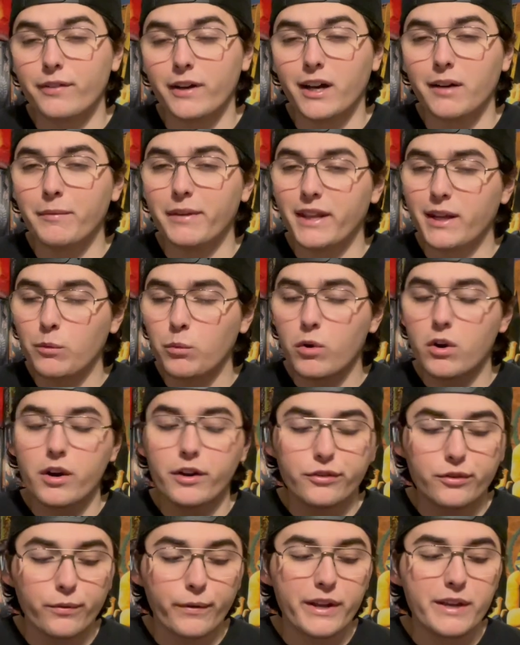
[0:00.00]
And they were
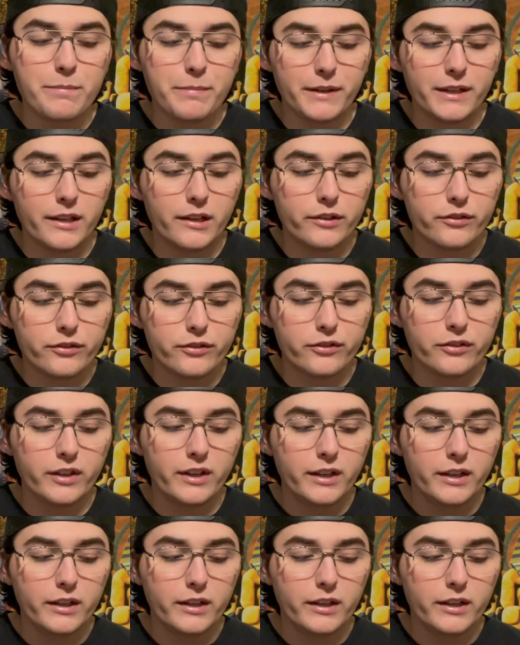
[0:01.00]
a 3-piece,